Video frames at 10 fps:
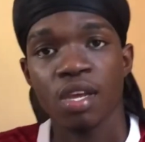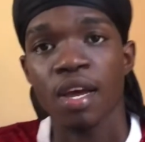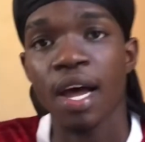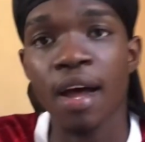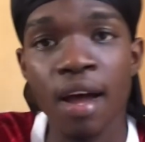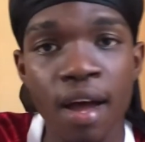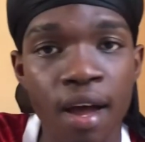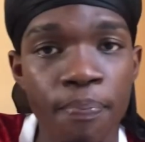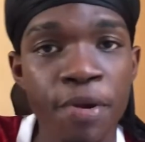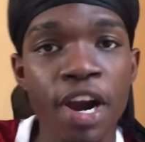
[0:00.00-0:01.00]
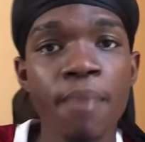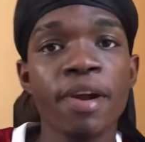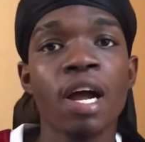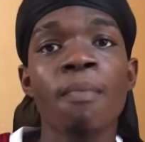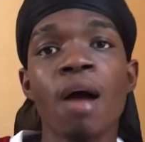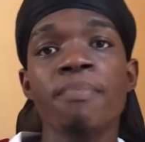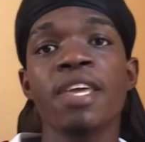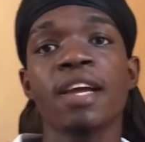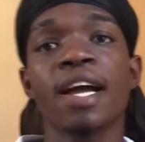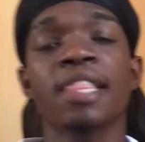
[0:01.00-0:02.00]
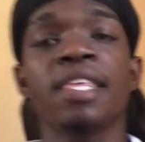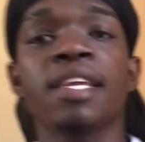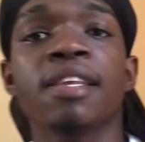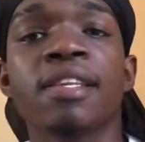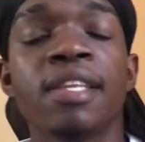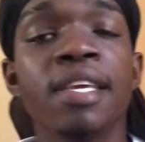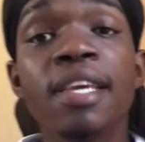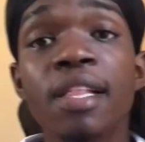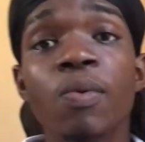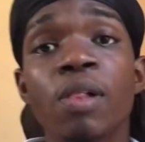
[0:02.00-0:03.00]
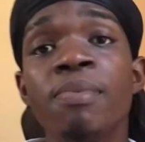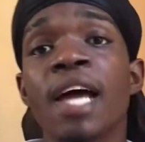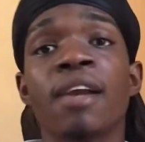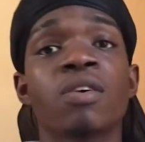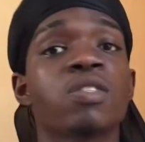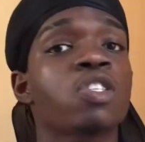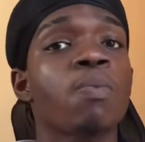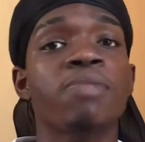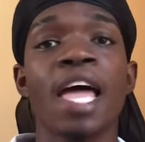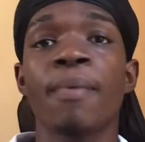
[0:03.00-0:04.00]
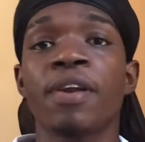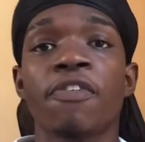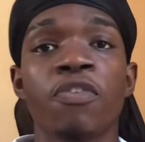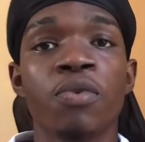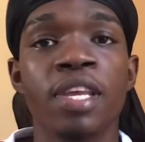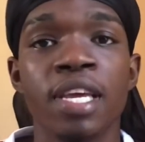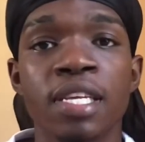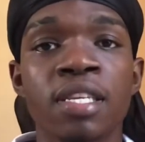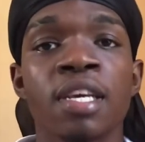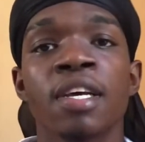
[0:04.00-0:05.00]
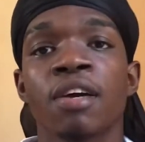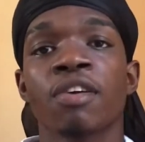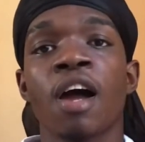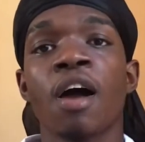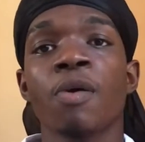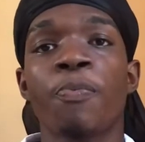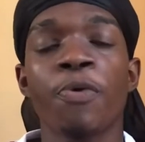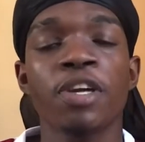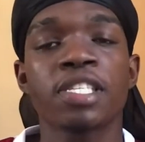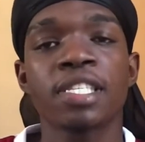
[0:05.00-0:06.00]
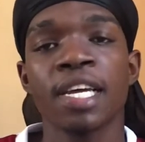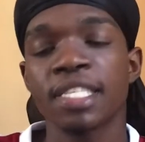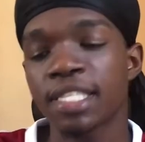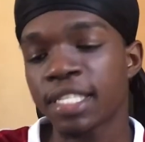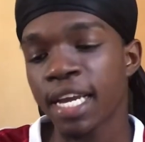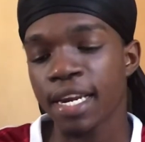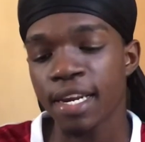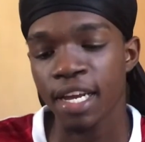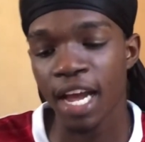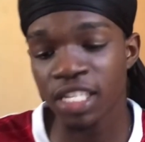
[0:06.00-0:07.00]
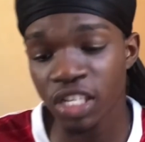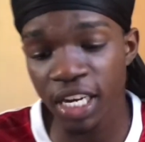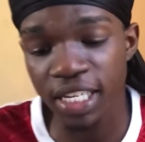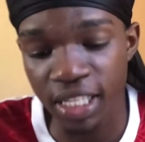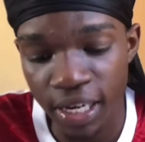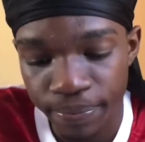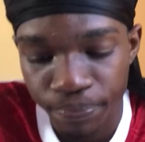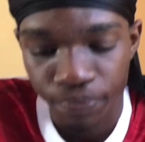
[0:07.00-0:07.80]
Pierre-Emerick Aubameyang. I think the deal will be announced sometime in a few days. Reports as suggested.